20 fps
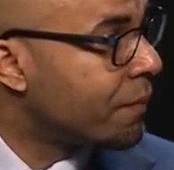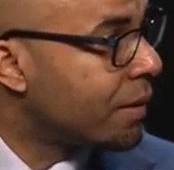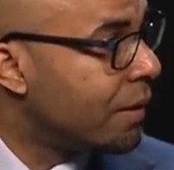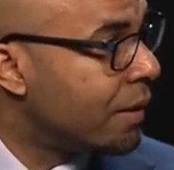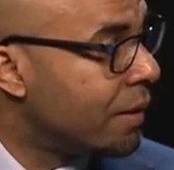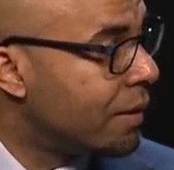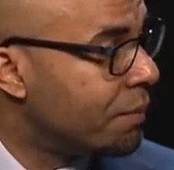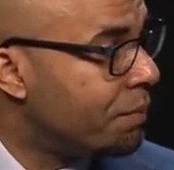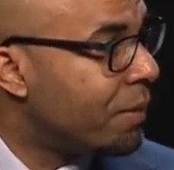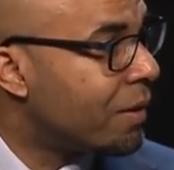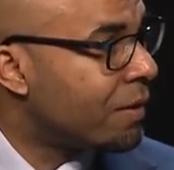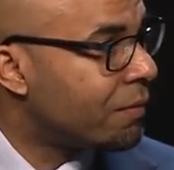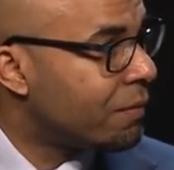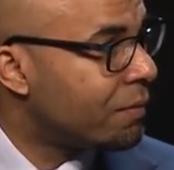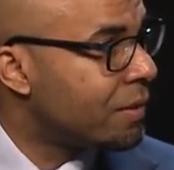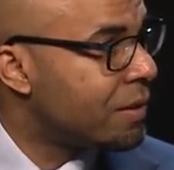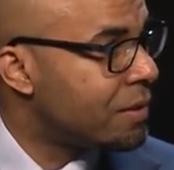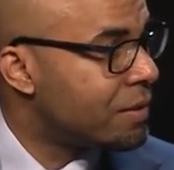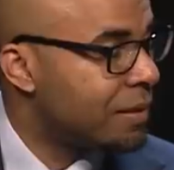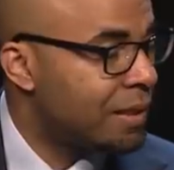Part of the
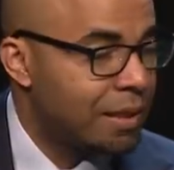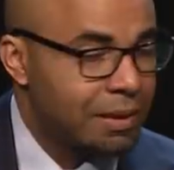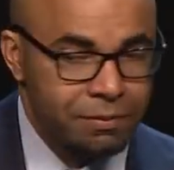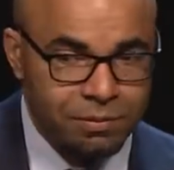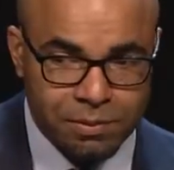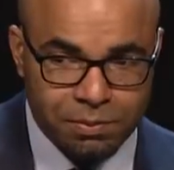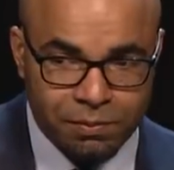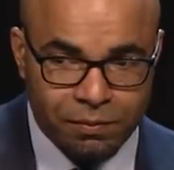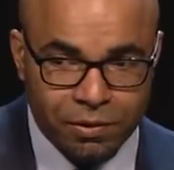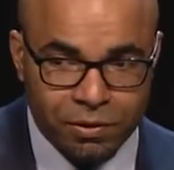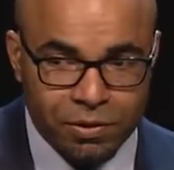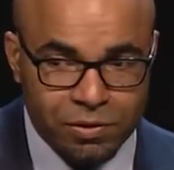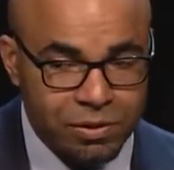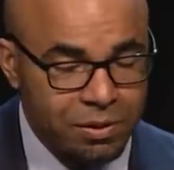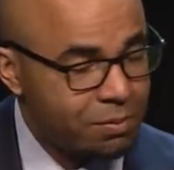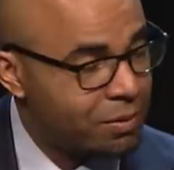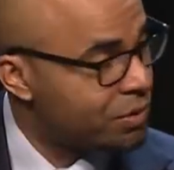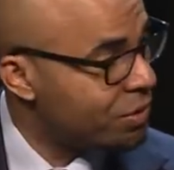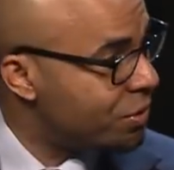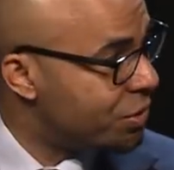reason I focus
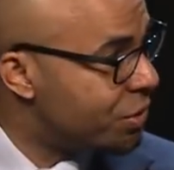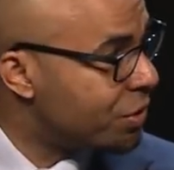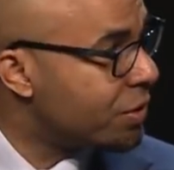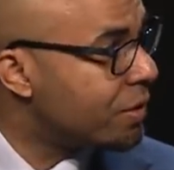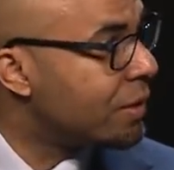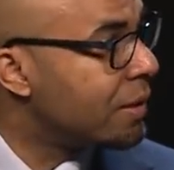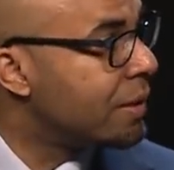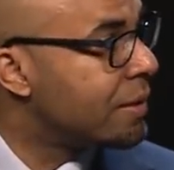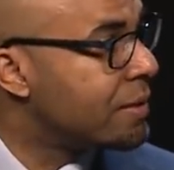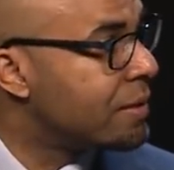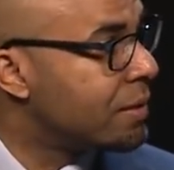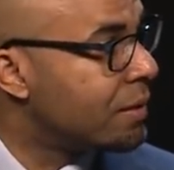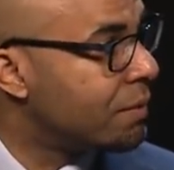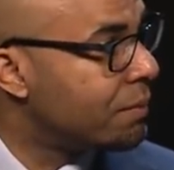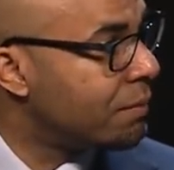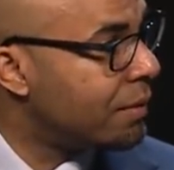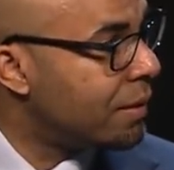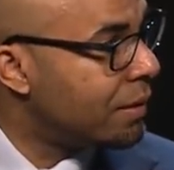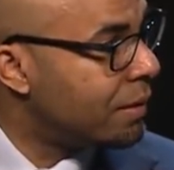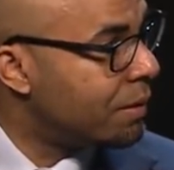so much on
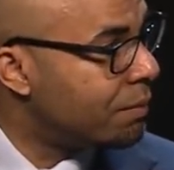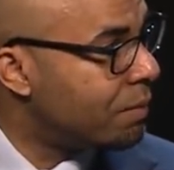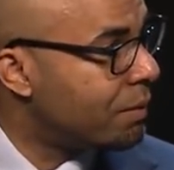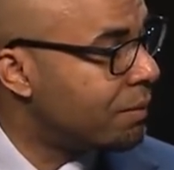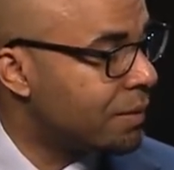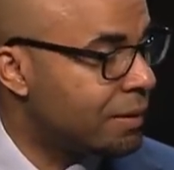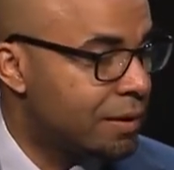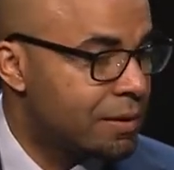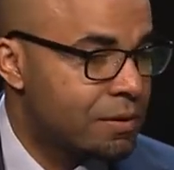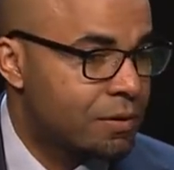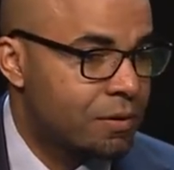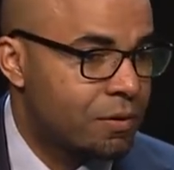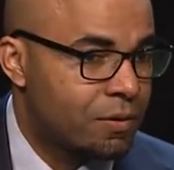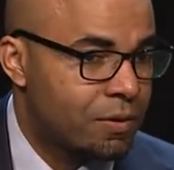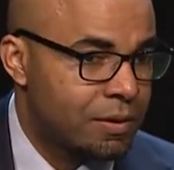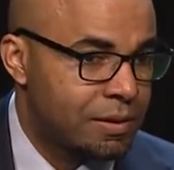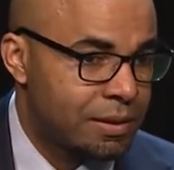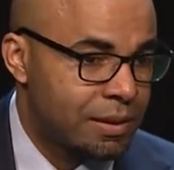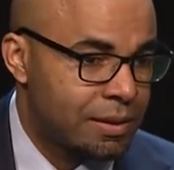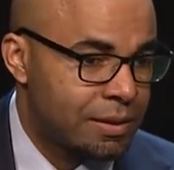journalism and the public
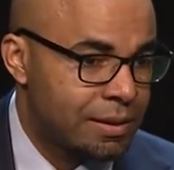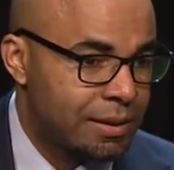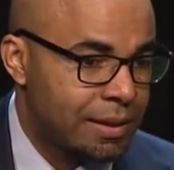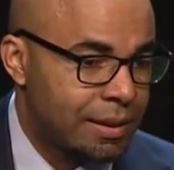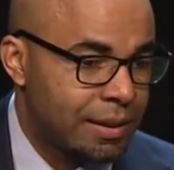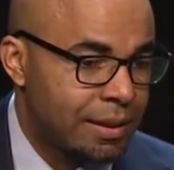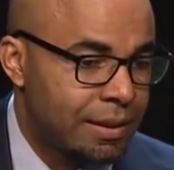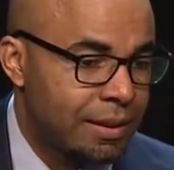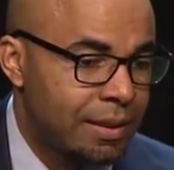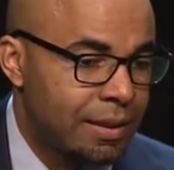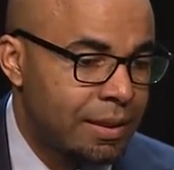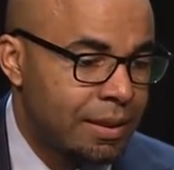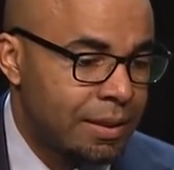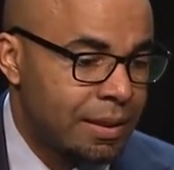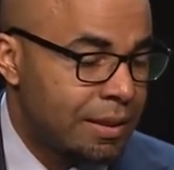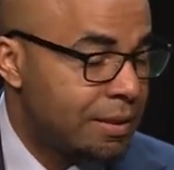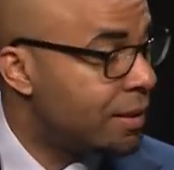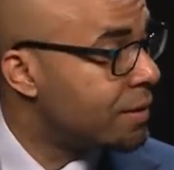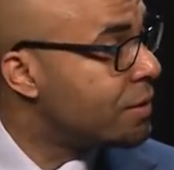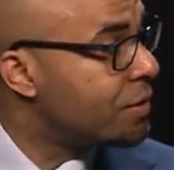discourse is that
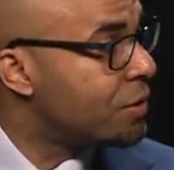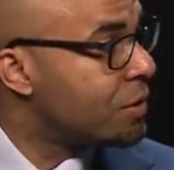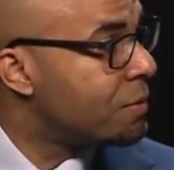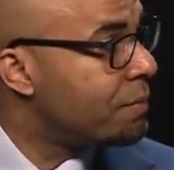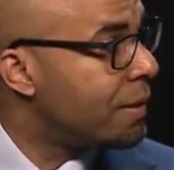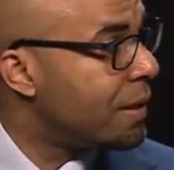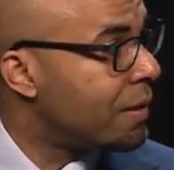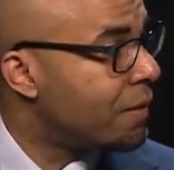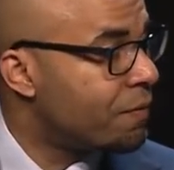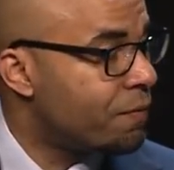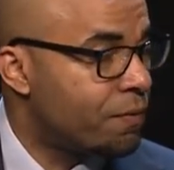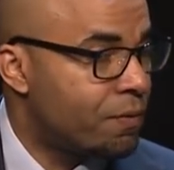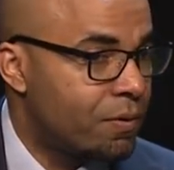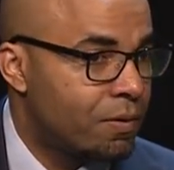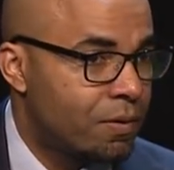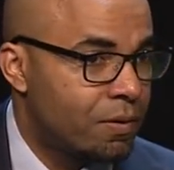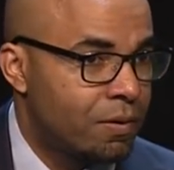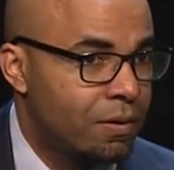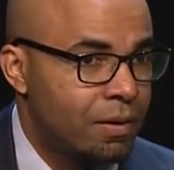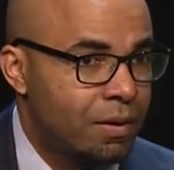it doesn't just matter
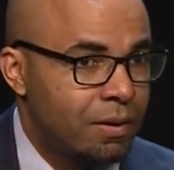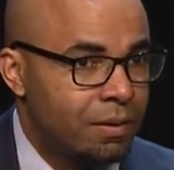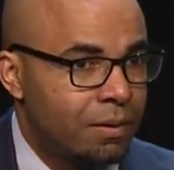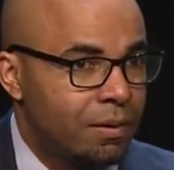for